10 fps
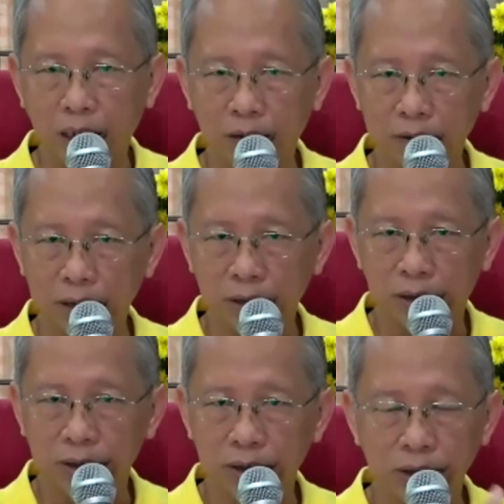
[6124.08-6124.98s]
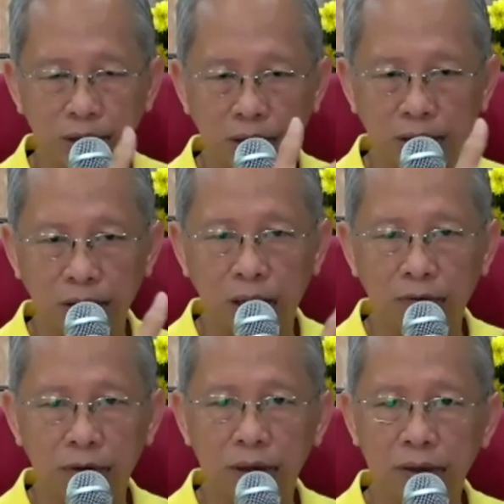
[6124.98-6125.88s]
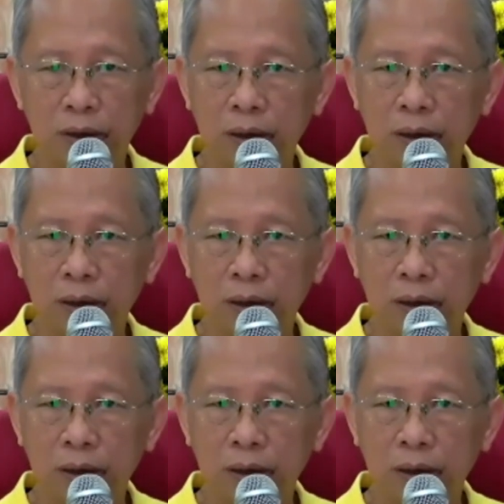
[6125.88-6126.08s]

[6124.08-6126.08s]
our source, or our